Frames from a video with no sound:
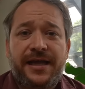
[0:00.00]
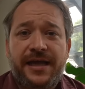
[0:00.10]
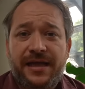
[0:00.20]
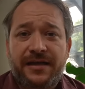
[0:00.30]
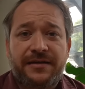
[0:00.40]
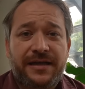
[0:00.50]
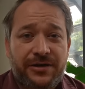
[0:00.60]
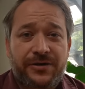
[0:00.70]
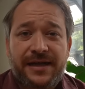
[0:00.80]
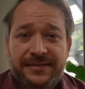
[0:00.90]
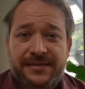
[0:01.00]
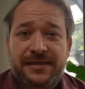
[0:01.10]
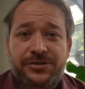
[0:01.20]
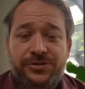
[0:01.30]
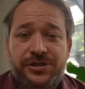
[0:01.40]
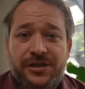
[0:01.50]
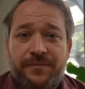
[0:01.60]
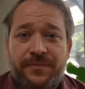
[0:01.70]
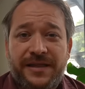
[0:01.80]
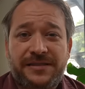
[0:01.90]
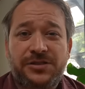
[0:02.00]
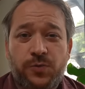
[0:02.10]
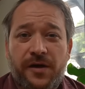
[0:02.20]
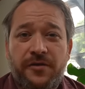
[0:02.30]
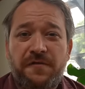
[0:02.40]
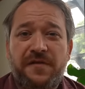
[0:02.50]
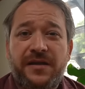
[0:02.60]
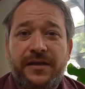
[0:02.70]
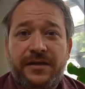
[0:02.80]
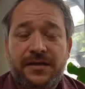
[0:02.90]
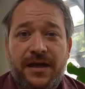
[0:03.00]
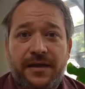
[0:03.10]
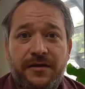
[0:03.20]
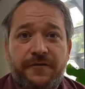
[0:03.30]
and internet censorship. And this is where you feel it kind